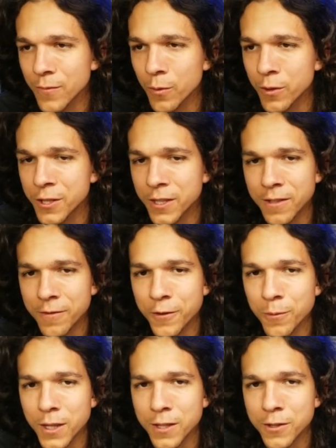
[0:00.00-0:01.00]
We're just a
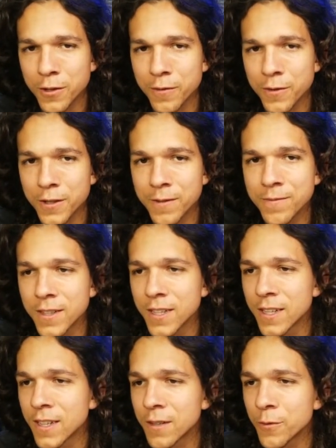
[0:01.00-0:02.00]
few minutes over.
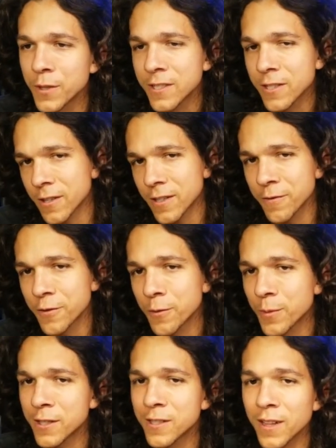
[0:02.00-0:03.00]
We started a few
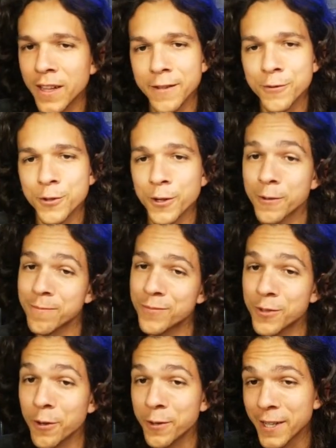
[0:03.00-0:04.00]
minutes late, so
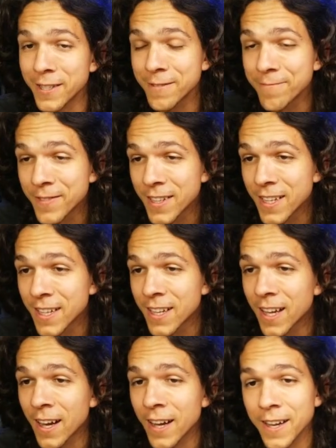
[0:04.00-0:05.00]
it's all good.
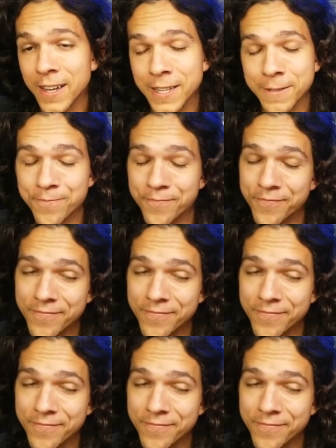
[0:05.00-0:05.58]
Um,